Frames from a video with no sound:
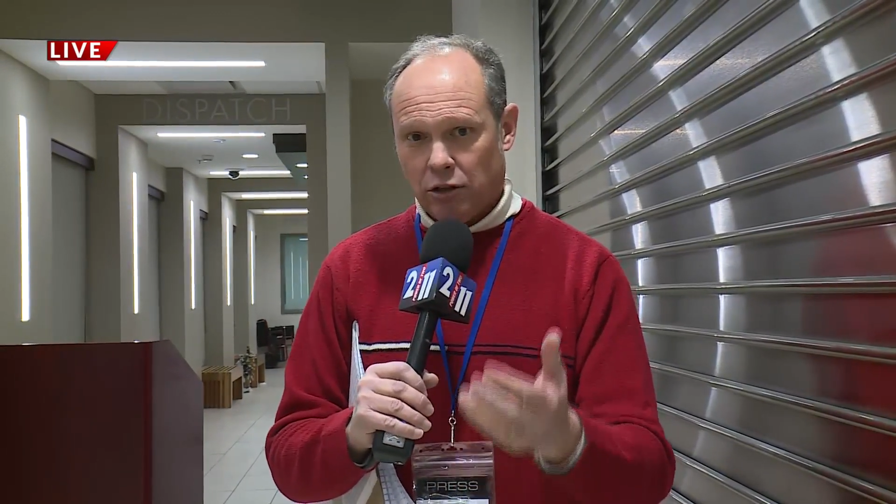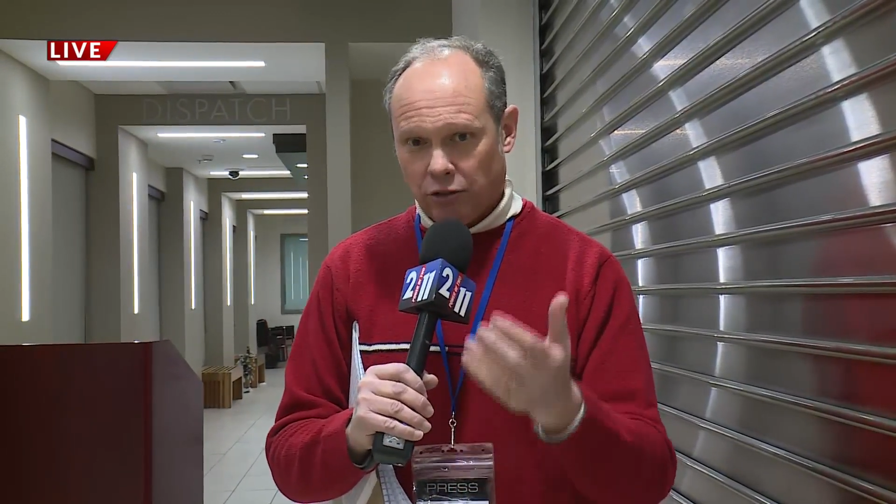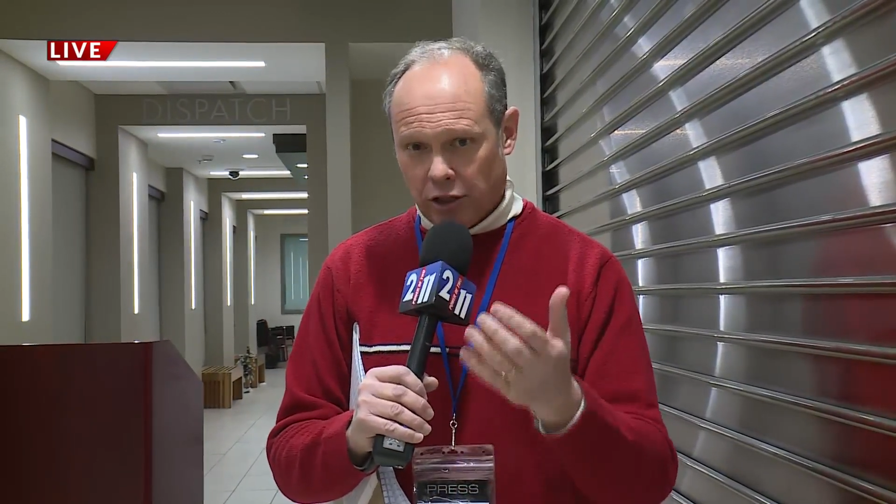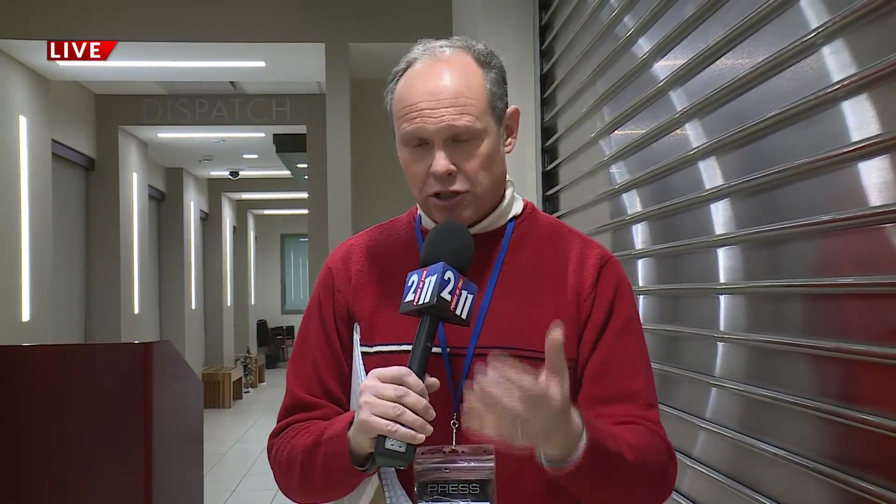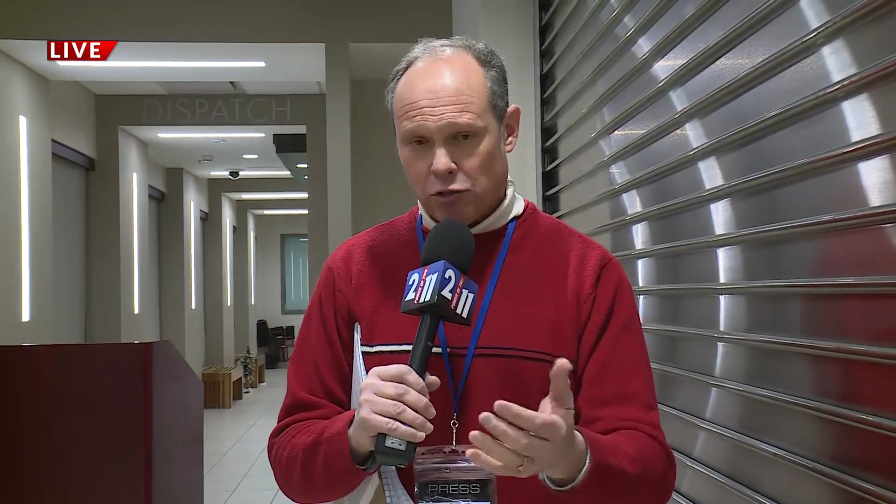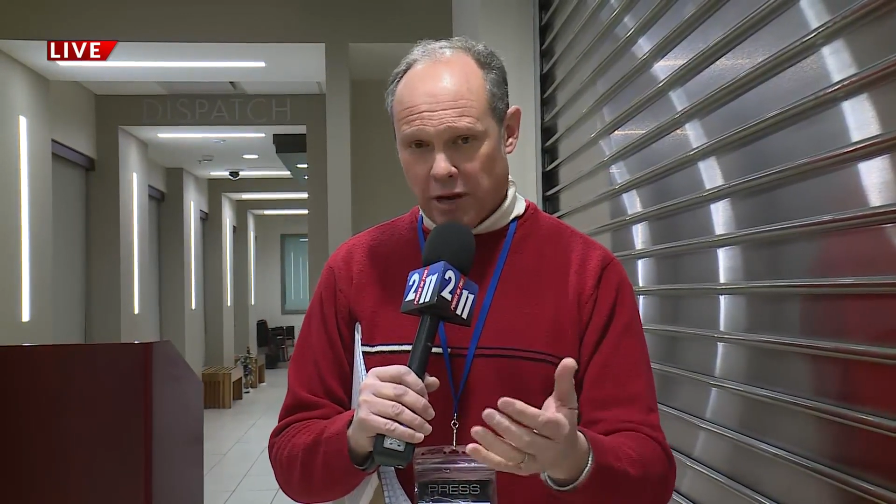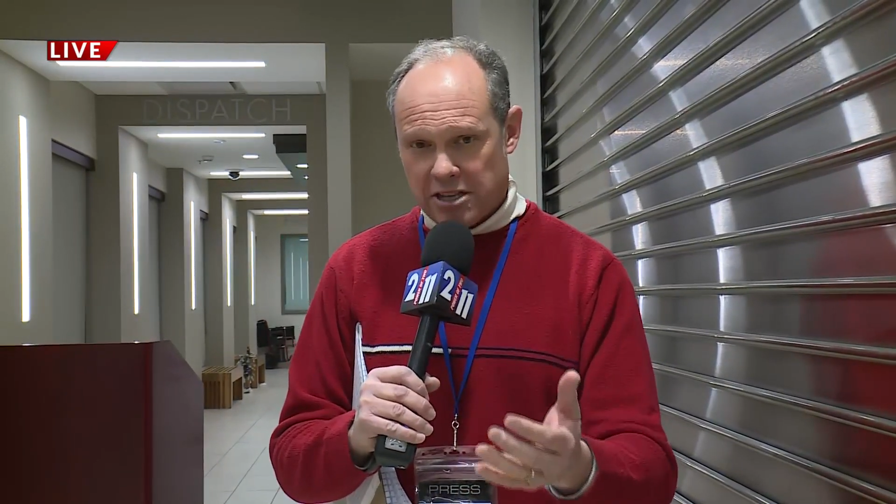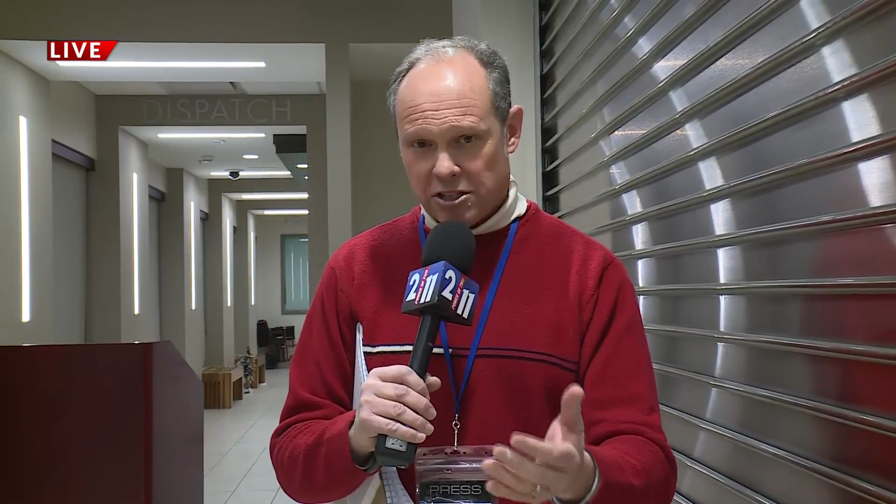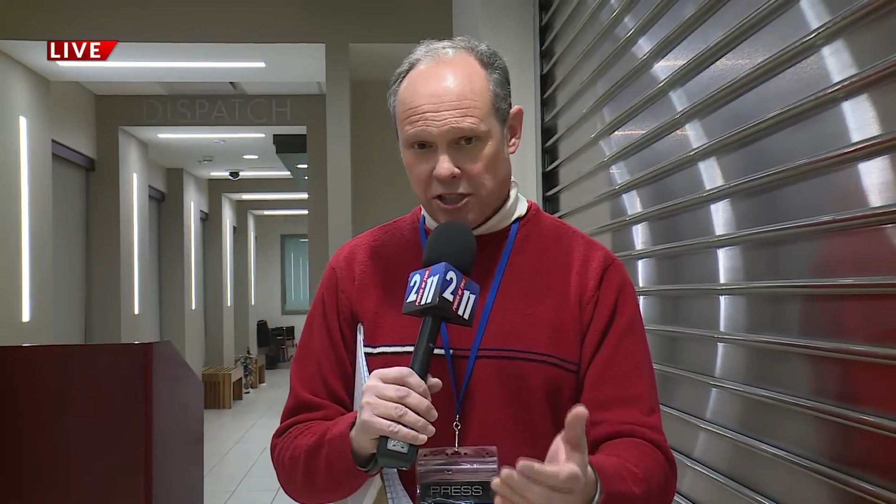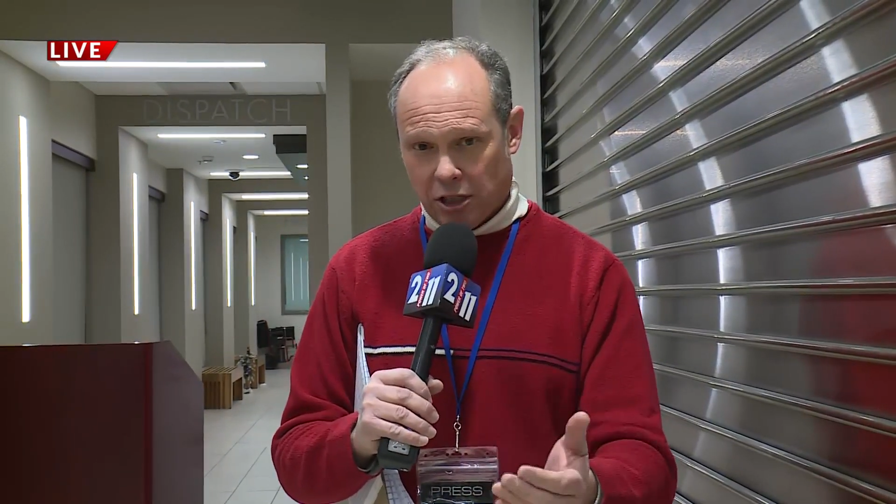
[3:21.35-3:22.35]

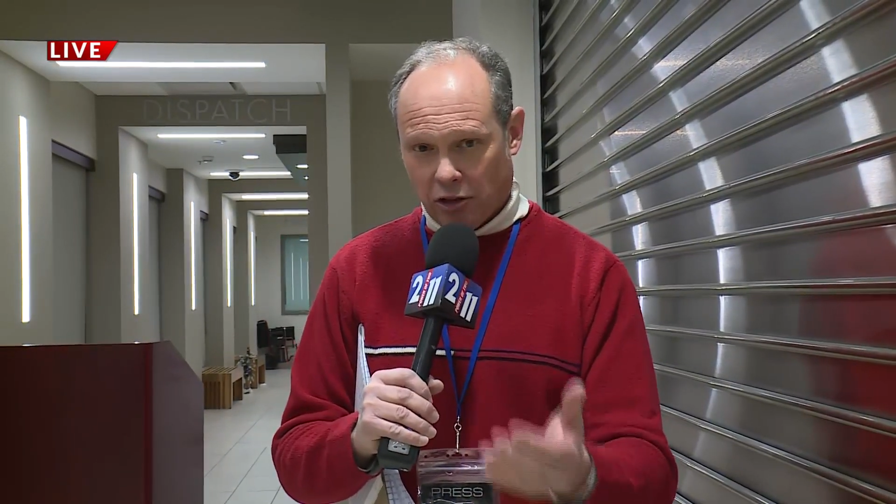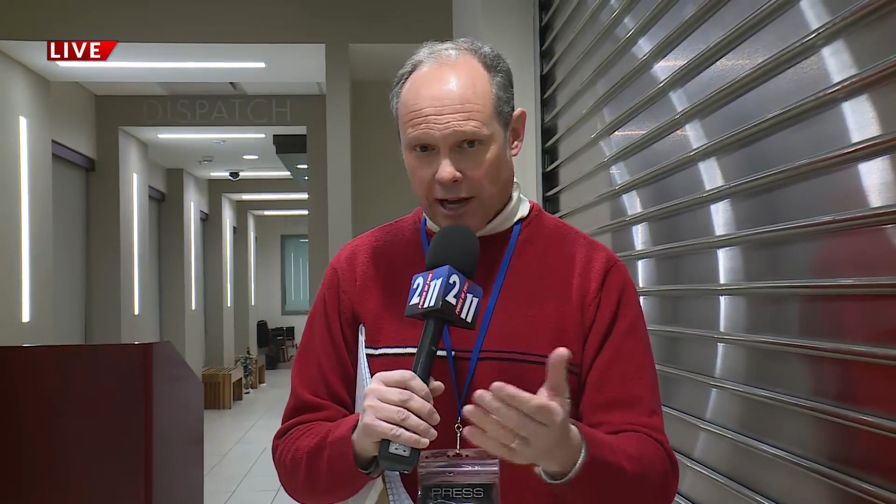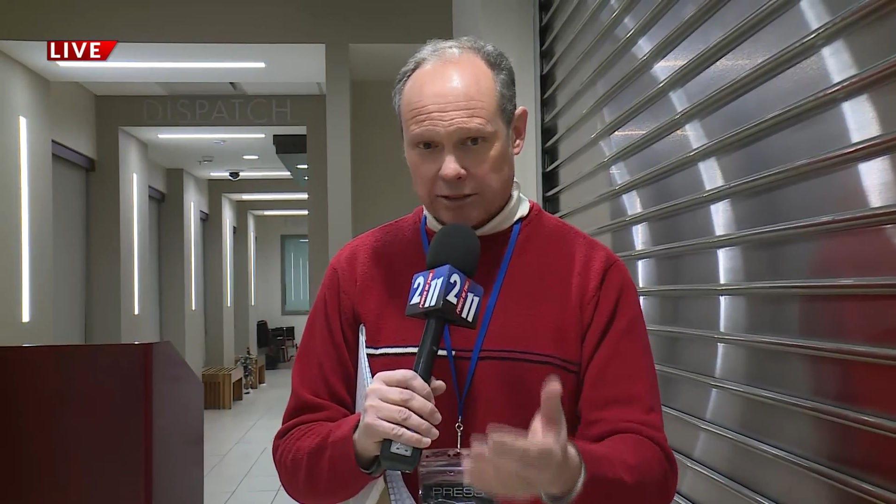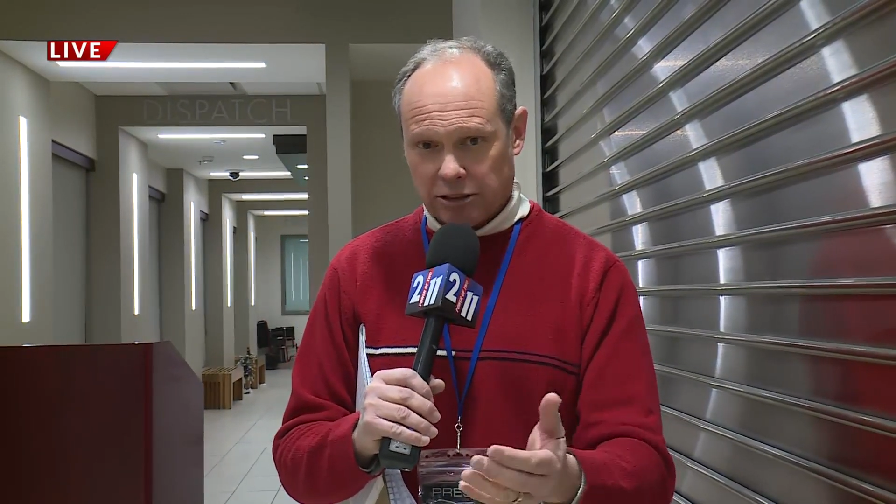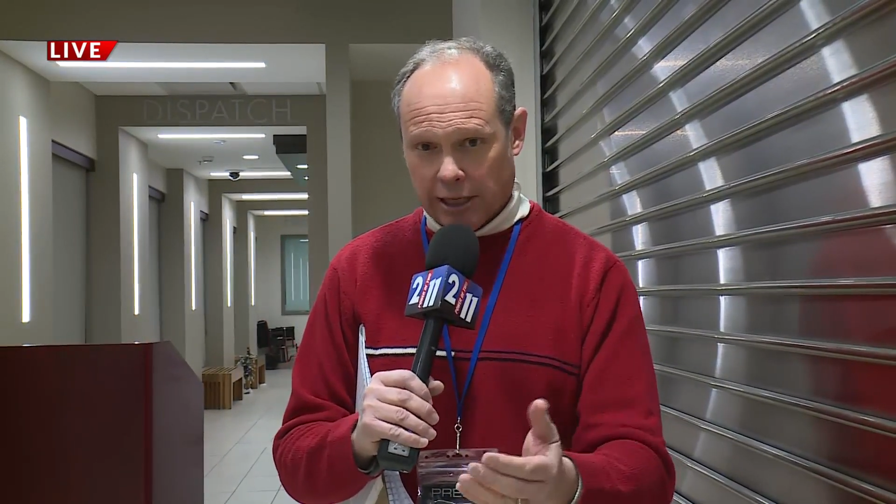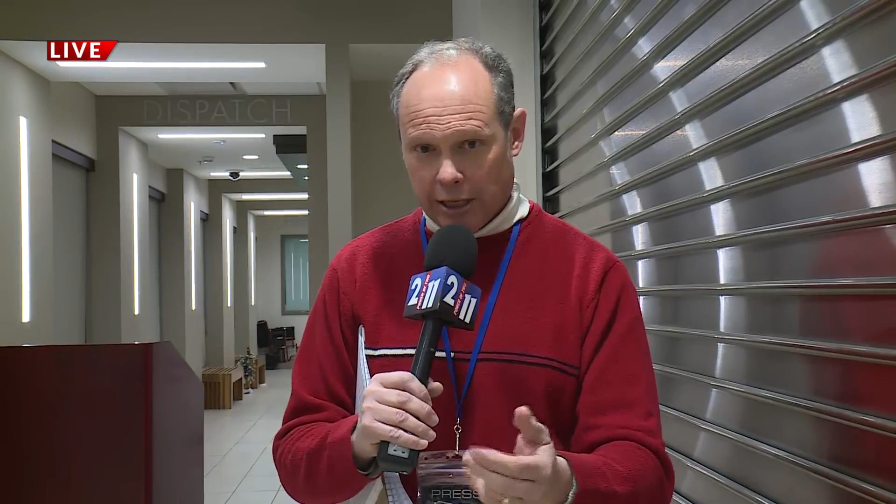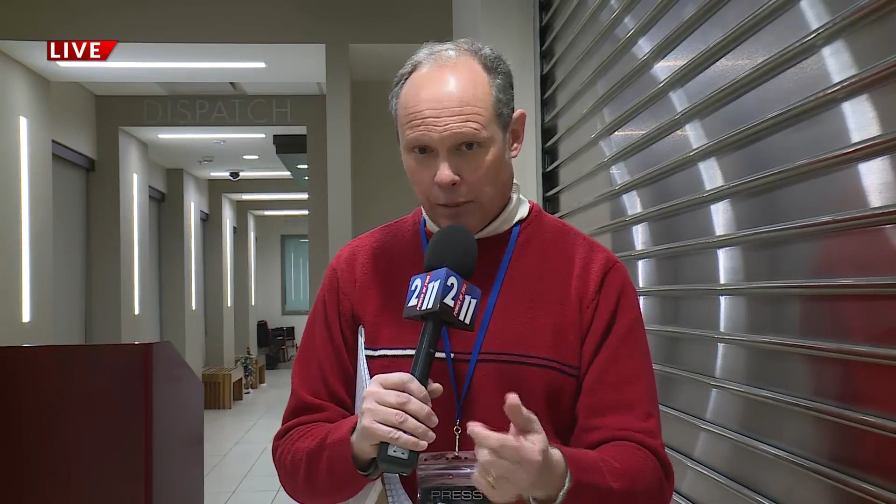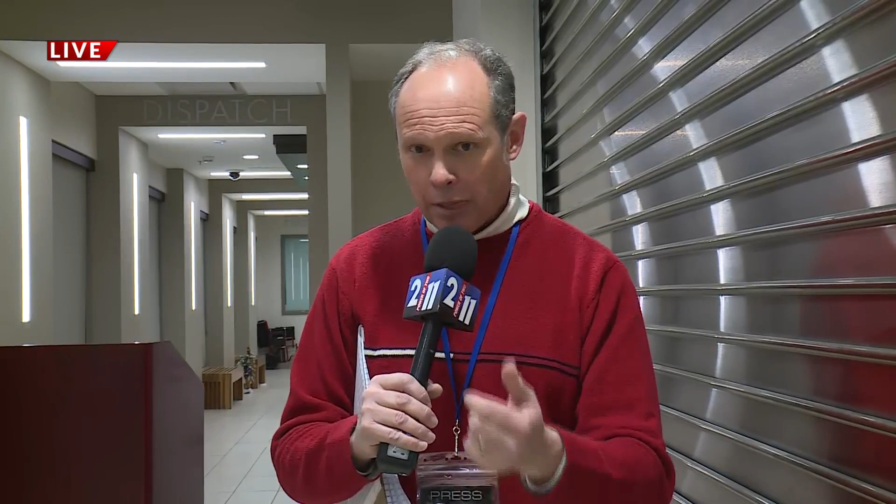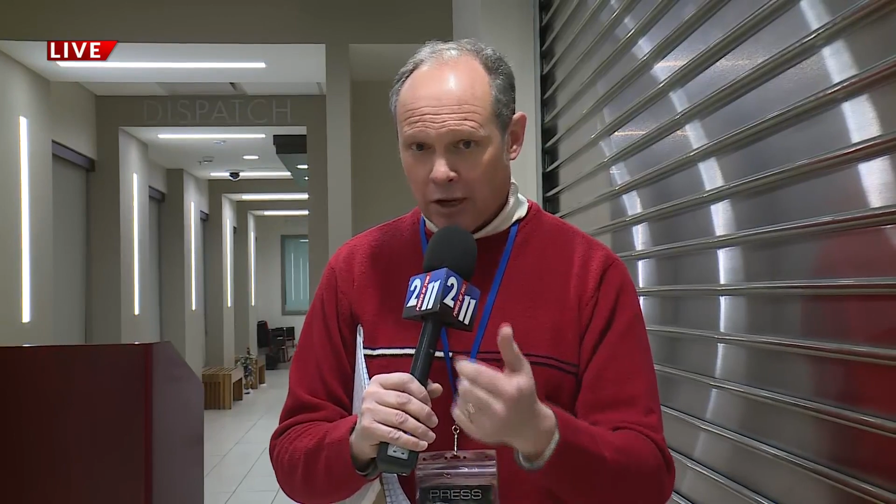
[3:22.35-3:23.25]
situation here last night